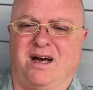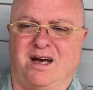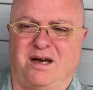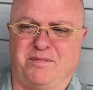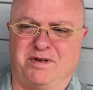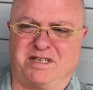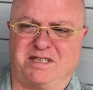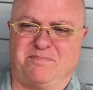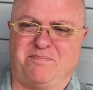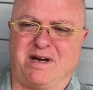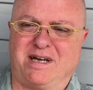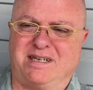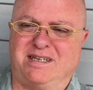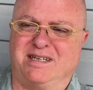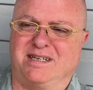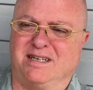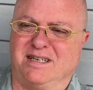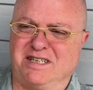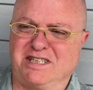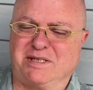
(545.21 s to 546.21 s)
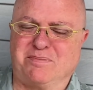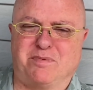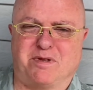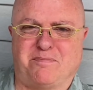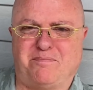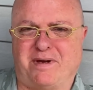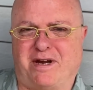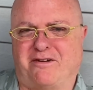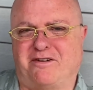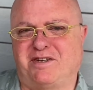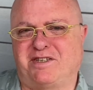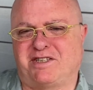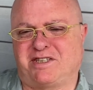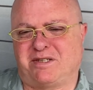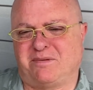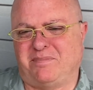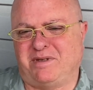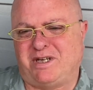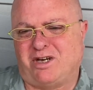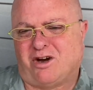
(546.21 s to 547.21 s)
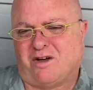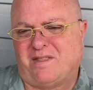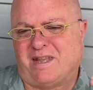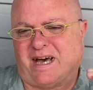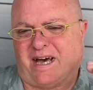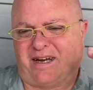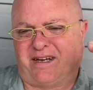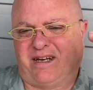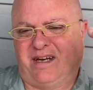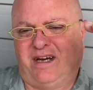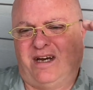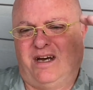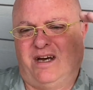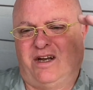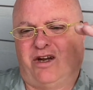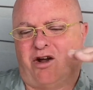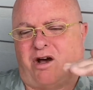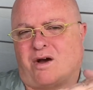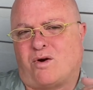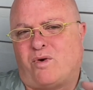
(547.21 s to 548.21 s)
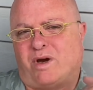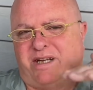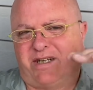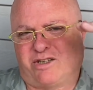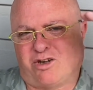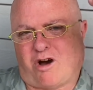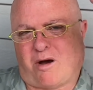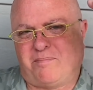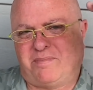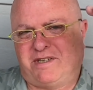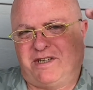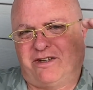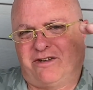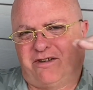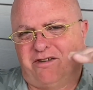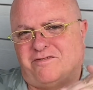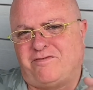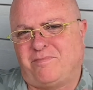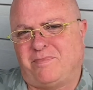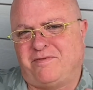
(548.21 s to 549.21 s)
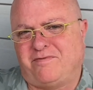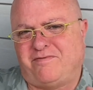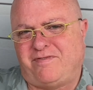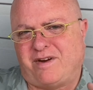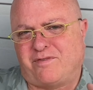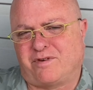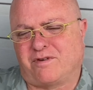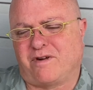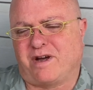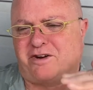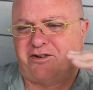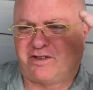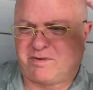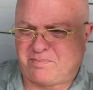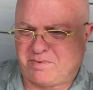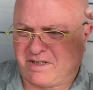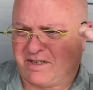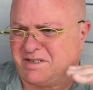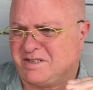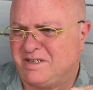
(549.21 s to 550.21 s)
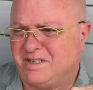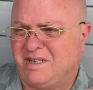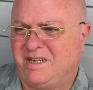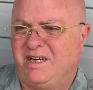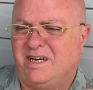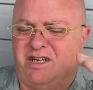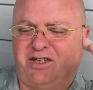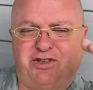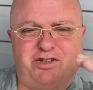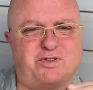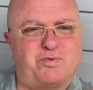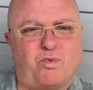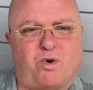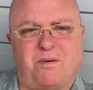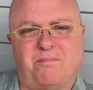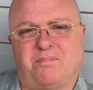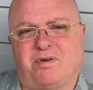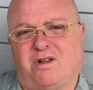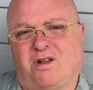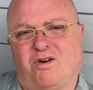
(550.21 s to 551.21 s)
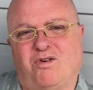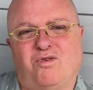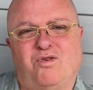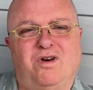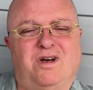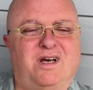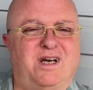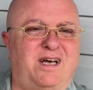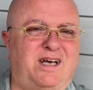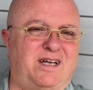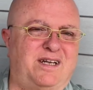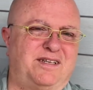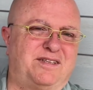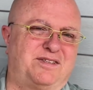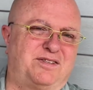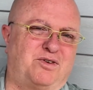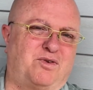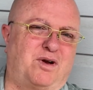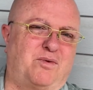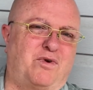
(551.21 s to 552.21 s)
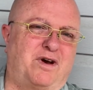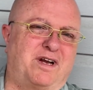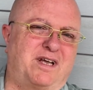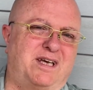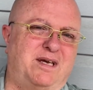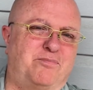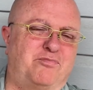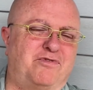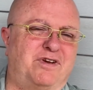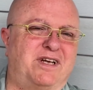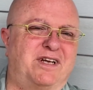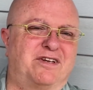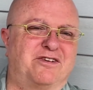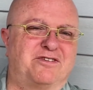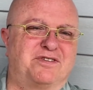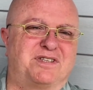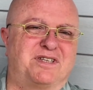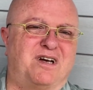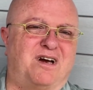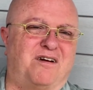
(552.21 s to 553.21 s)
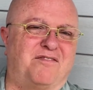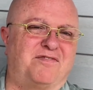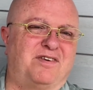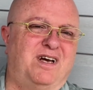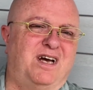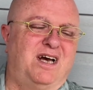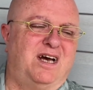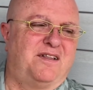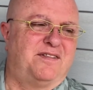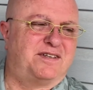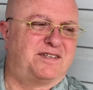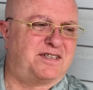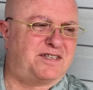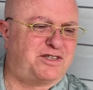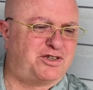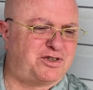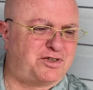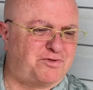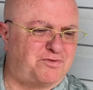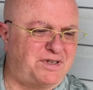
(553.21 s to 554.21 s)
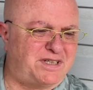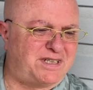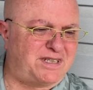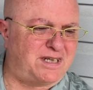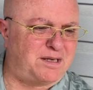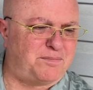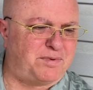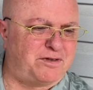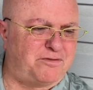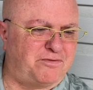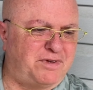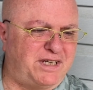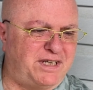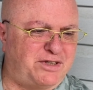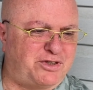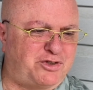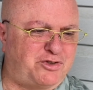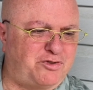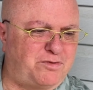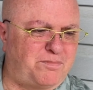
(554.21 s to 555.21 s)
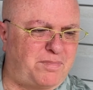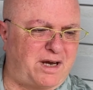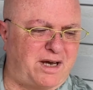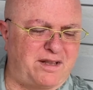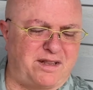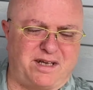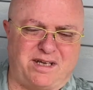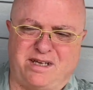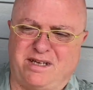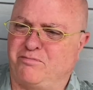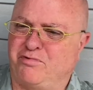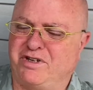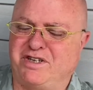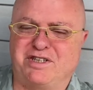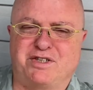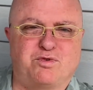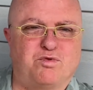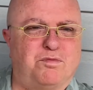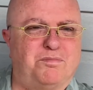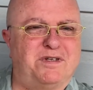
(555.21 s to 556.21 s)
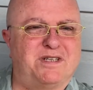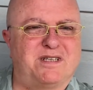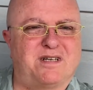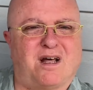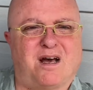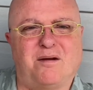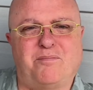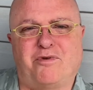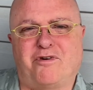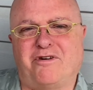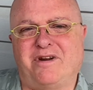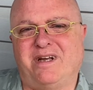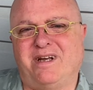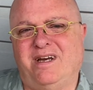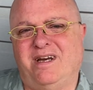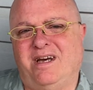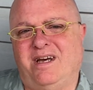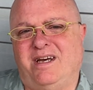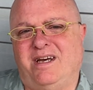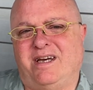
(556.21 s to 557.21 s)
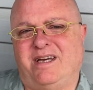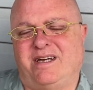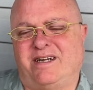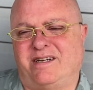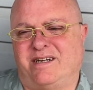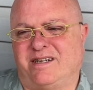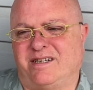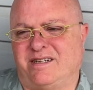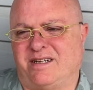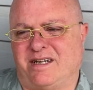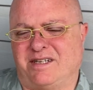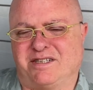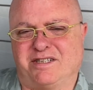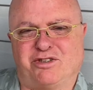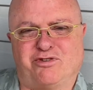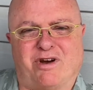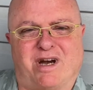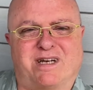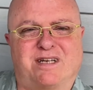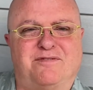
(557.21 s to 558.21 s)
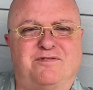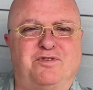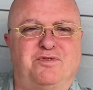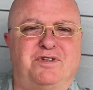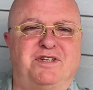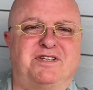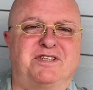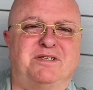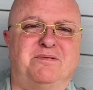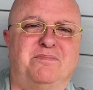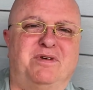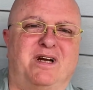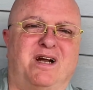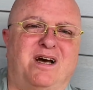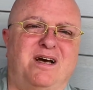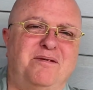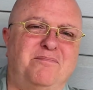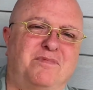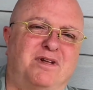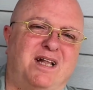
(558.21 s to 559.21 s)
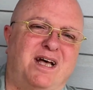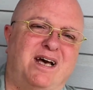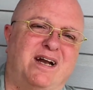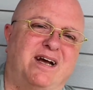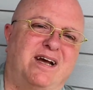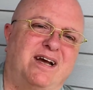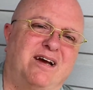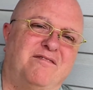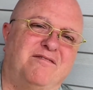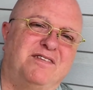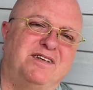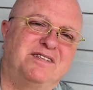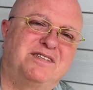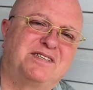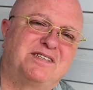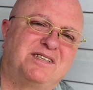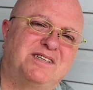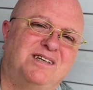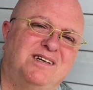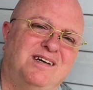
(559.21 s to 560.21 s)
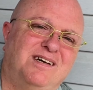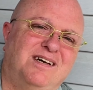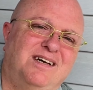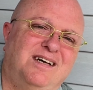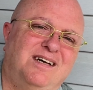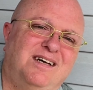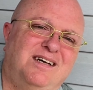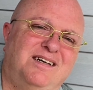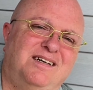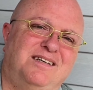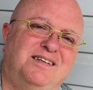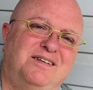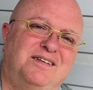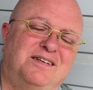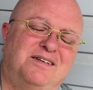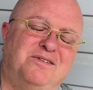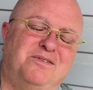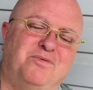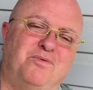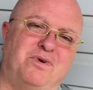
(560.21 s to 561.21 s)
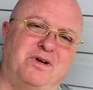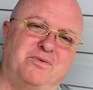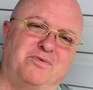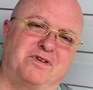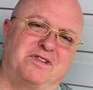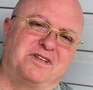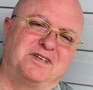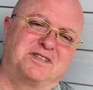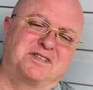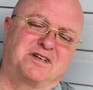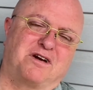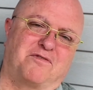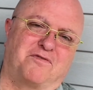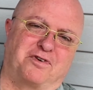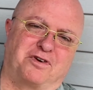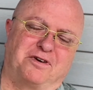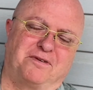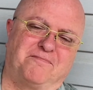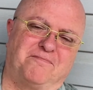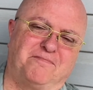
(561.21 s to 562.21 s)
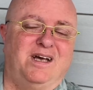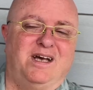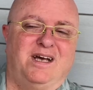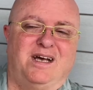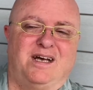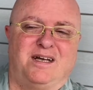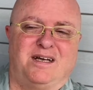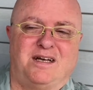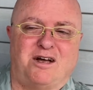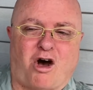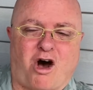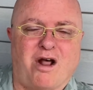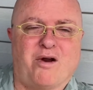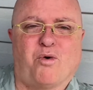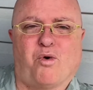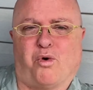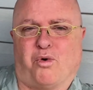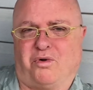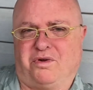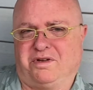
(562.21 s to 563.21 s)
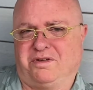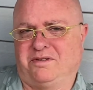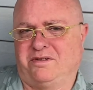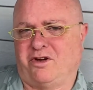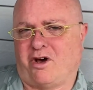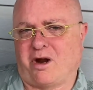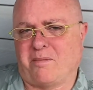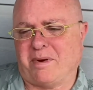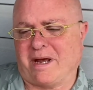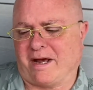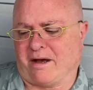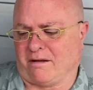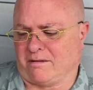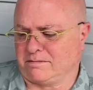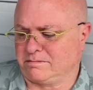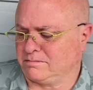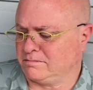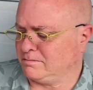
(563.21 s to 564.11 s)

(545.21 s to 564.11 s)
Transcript: I'm expecting Elizabeth Berridge to be on that, not quite top tier of my favorite writers, but just one below, and so I want to keep reading her stuff. This has just recently been reissued by the British Women's Library in a nice, attractive new edition, but I'm glad I have this one with this cover. On hold, not a bail.